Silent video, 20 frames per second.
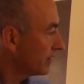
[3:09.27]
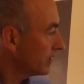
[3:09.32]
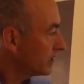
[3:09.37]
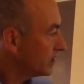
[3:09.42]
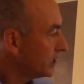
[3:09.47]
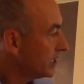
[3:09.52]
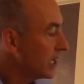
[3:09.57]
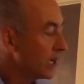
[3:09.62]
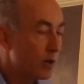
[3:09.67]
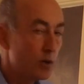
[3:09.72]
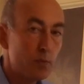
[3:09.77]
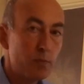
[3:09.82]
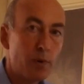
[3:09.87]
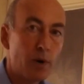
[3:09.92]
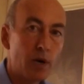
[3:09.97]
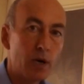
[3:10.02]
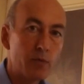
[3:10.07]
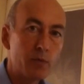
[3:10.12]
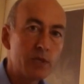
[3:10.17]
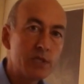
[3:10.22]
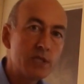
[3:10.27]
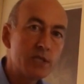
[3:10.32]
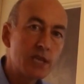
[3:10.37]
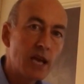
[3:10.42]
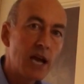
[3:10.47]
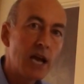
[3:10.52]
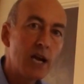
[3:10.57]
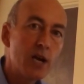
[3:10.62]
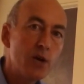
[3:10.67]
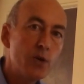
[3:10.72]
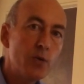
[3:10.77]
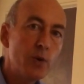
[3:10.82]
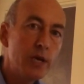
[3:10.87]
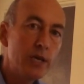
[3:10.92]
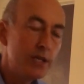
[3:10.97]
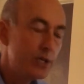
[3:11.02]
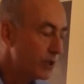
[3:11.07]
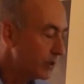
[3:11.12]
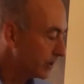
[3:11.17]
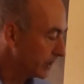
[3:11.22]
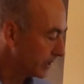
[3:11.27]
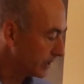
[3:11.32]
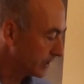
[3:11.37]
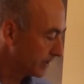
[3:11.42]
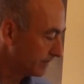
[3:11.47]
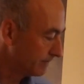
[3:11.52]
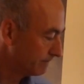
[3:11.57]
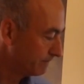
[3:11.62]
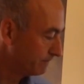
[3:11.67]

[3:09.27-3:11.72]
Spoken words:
this yellow part, which is how we do it.